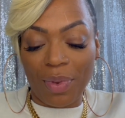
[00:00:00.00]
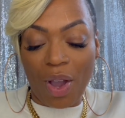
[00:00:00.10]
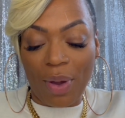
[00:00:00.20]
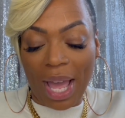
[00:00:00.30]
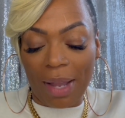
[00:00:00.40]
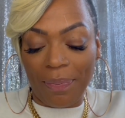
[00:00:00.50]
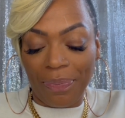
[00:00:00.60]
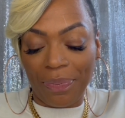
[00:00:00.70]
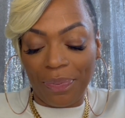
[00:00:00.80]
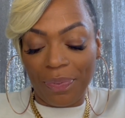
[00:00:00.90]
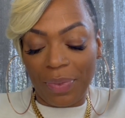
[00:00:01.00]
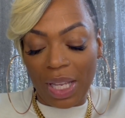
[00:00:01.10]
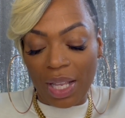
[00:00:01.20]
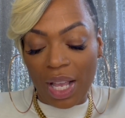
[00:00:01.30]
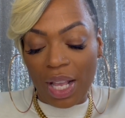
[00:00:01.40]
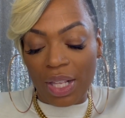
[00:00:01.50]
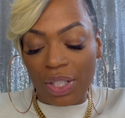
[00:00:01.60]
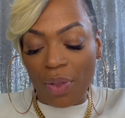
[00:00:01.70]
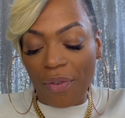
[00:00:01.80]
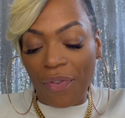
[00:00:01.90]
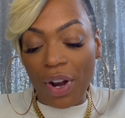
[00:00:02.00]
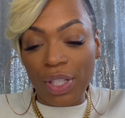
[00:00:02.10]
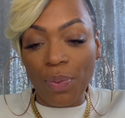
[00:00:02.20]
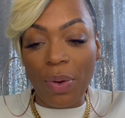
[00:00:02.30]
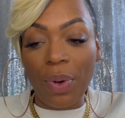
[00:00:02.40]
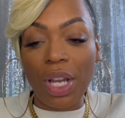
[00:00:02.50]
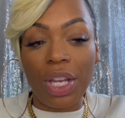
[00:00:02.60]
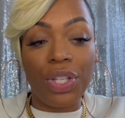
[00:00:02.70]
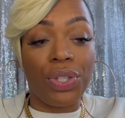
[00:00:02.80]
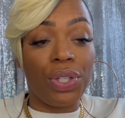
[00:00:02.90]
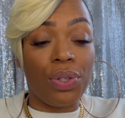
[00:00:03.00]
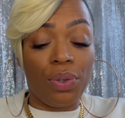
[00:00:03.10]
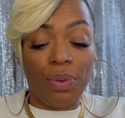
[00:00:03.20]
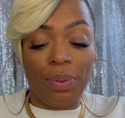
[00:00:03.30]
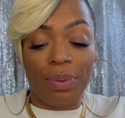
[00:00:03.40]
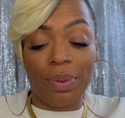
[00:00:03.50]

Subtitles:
Okay. So the first one we're gonna do